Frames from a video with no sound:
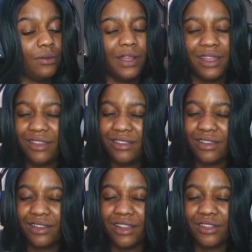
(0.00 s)
Wait, he
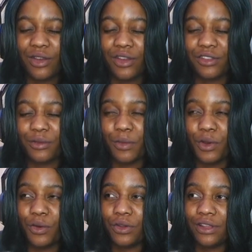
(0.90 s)
said that's how I
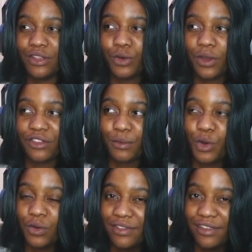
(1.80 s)
smoke. That's who I
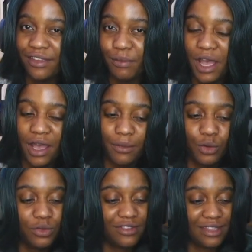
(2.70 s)
smoke. C pop.
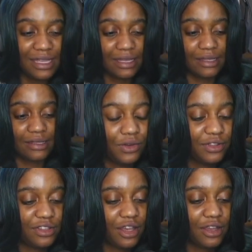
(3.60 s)
Who C?
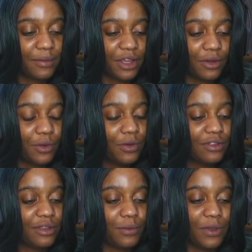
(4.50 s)
Who's he talking about? Who
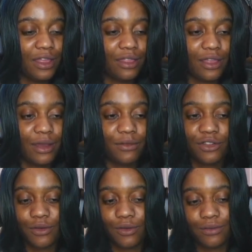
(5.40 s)
is he with? I'm
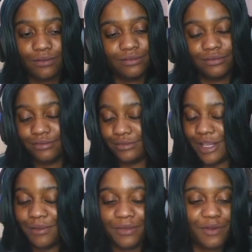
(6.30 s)
so mm,
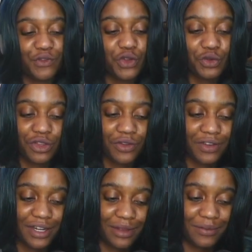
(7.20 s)
I'm confused
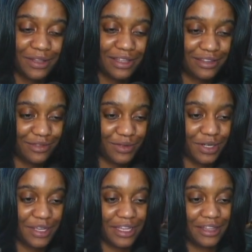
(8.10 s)
already but let's
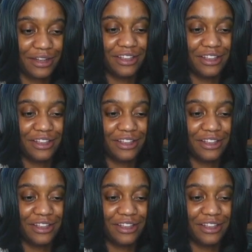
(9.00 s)
run it back a little.